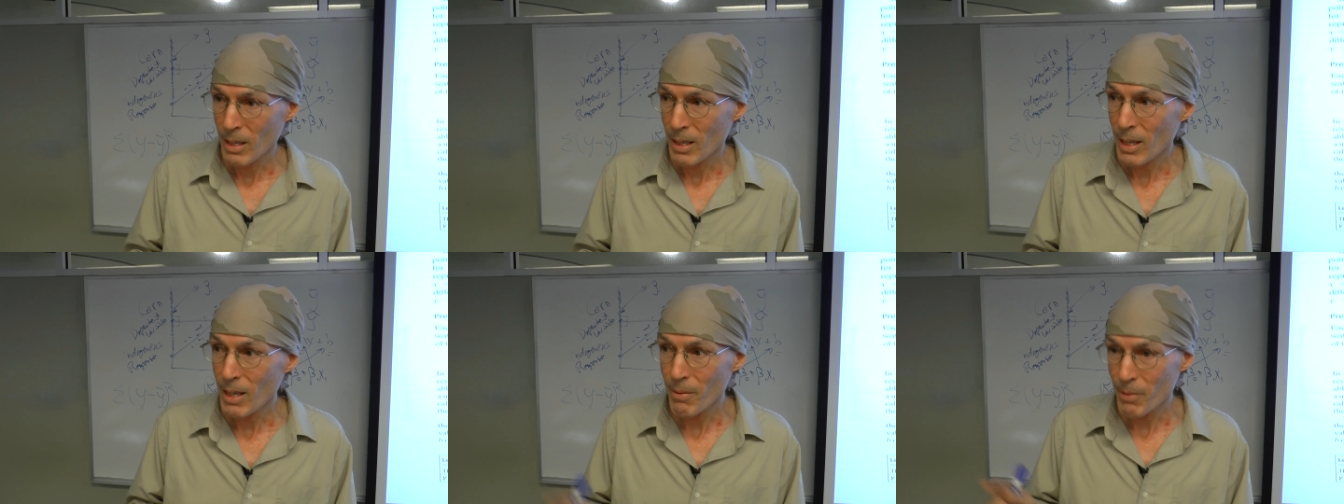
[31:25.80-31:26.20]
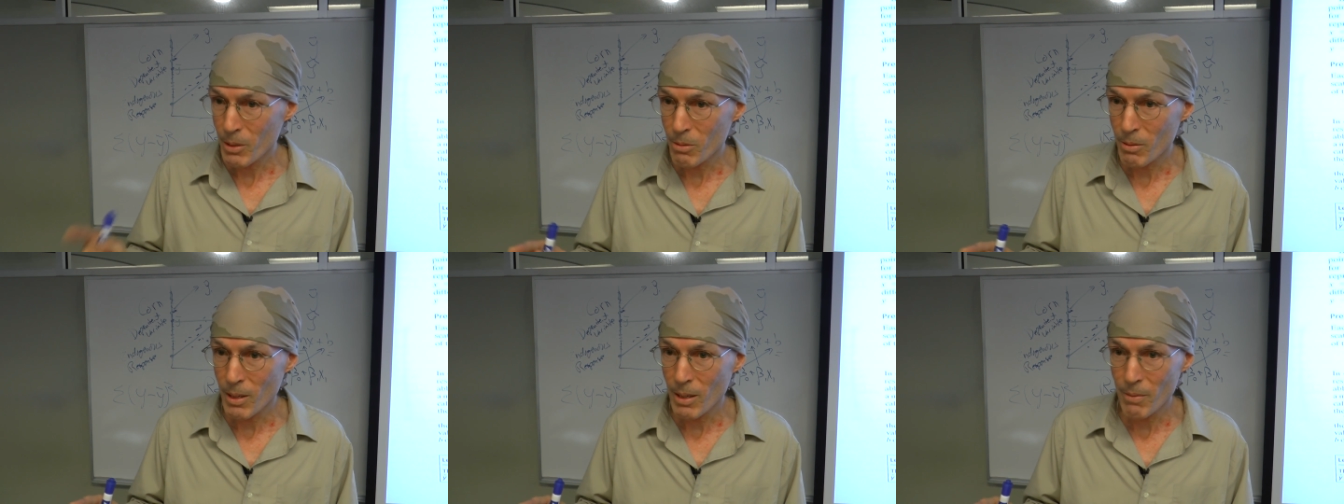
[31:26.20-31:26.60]

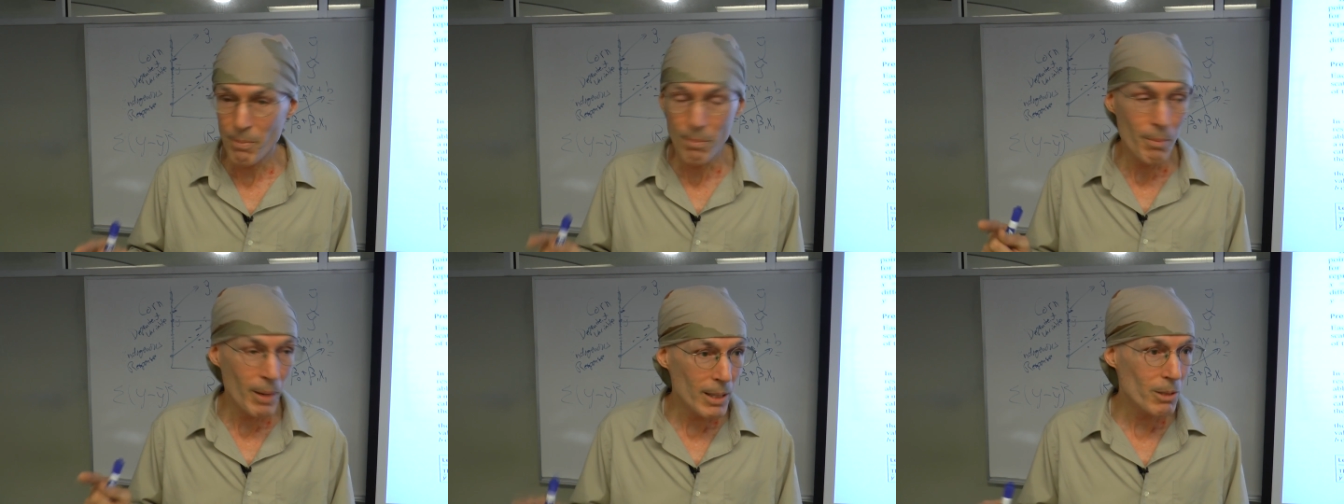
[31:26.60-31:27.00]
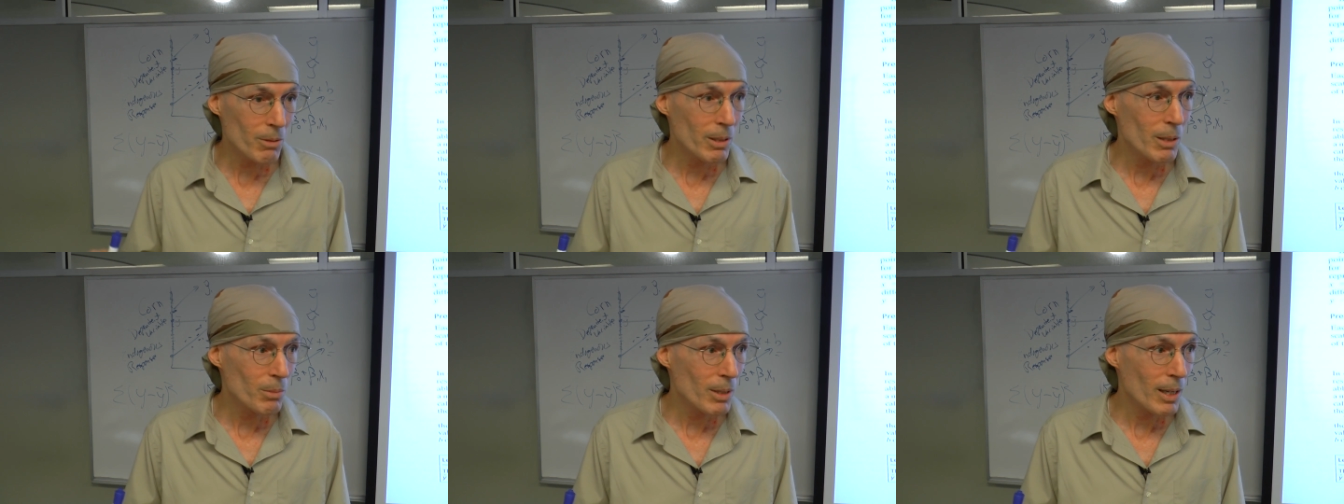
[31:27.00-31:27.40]
if
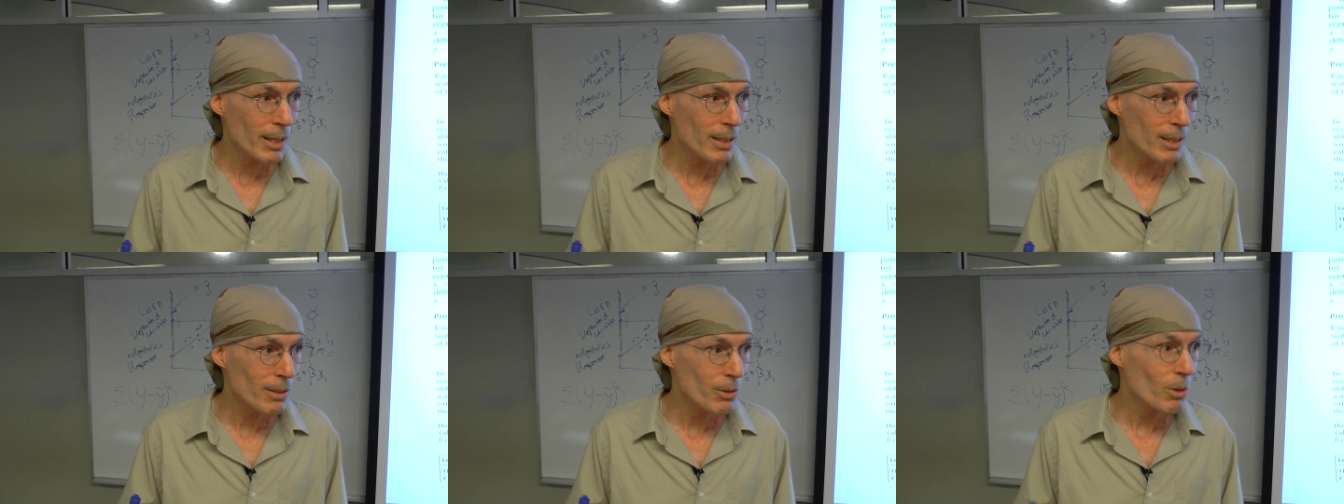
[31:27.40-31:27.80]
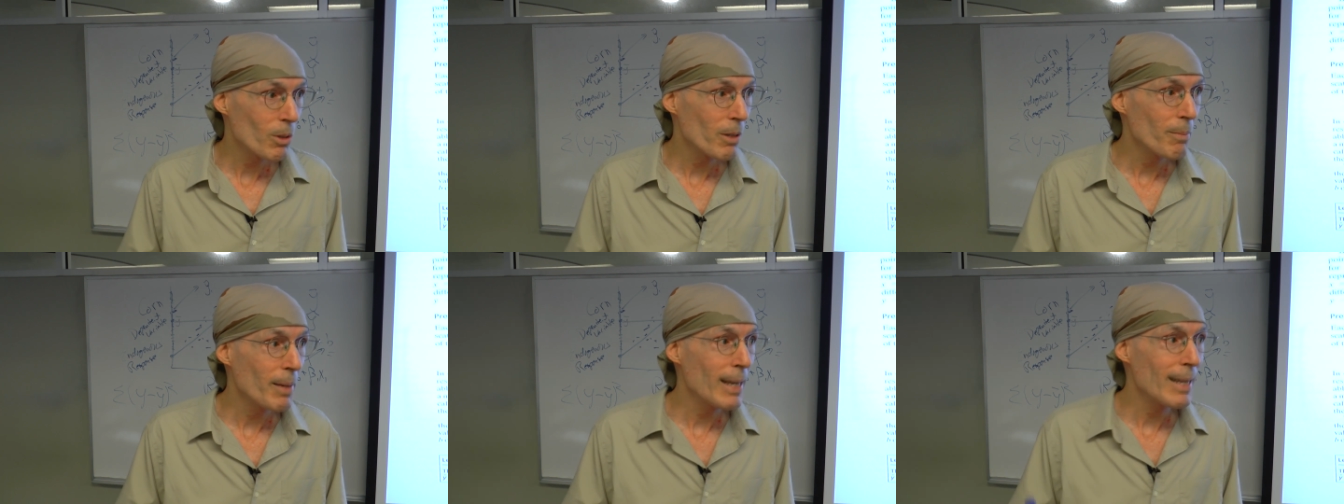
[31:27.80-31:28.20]
mainstream scientists could
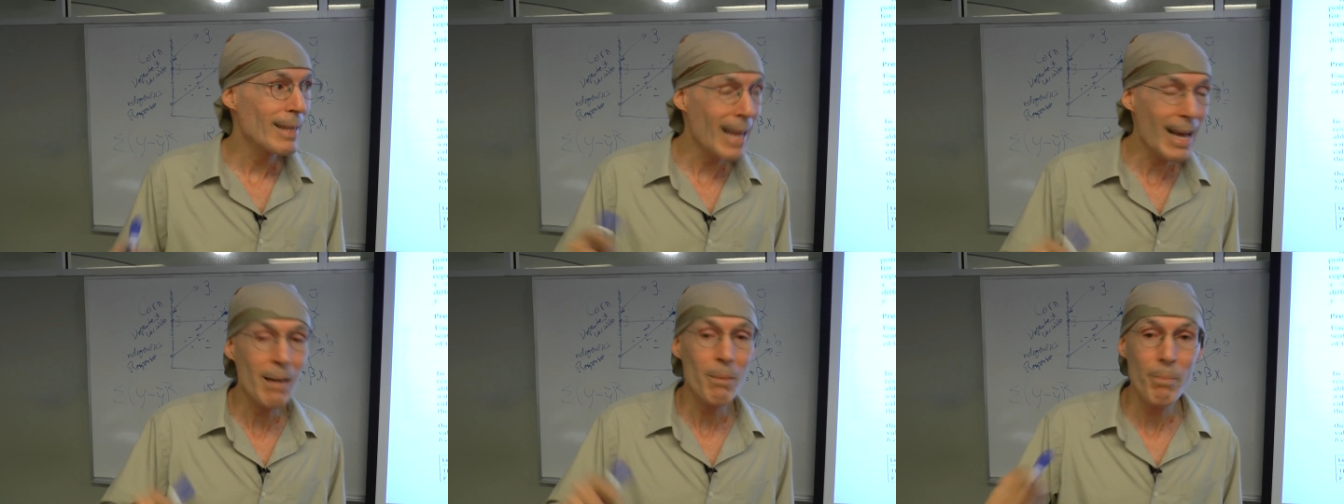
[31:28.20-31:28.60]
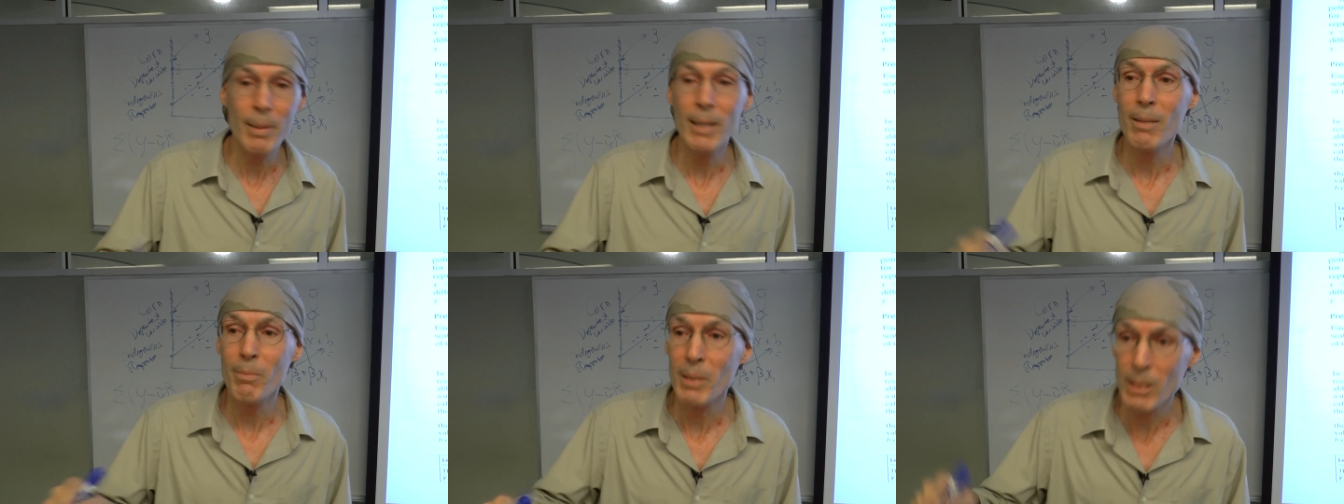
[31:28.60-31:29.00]
have made that
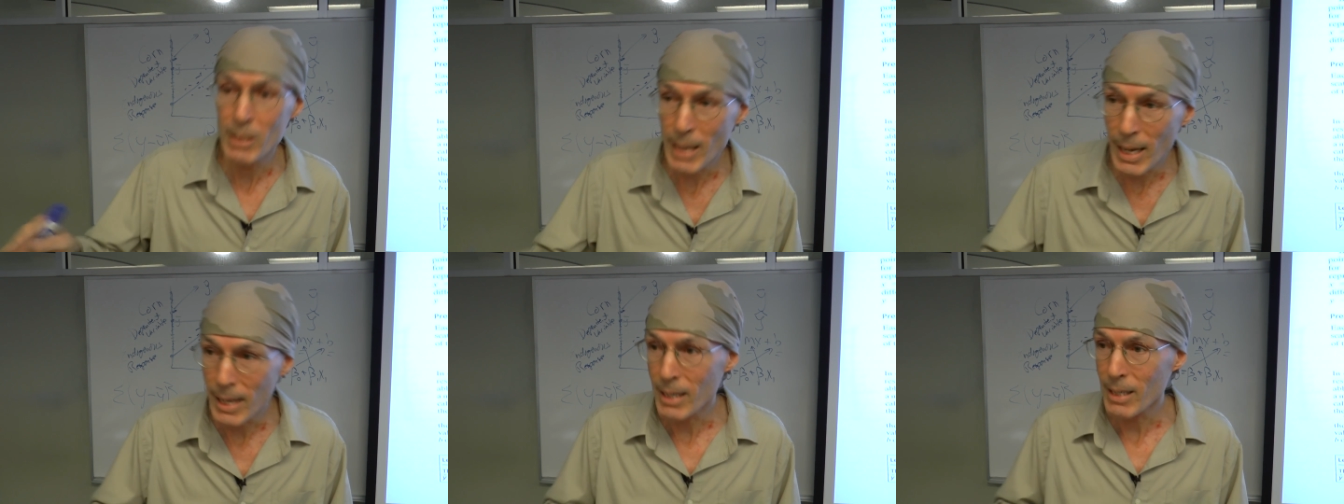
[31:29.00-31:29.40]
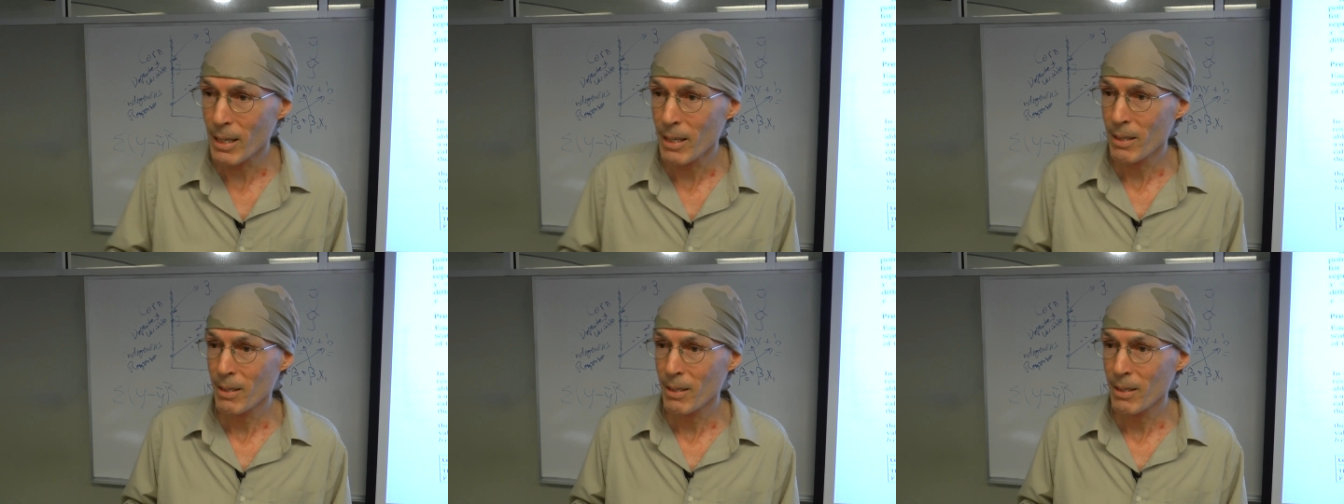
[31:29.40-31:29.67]
big a mistake,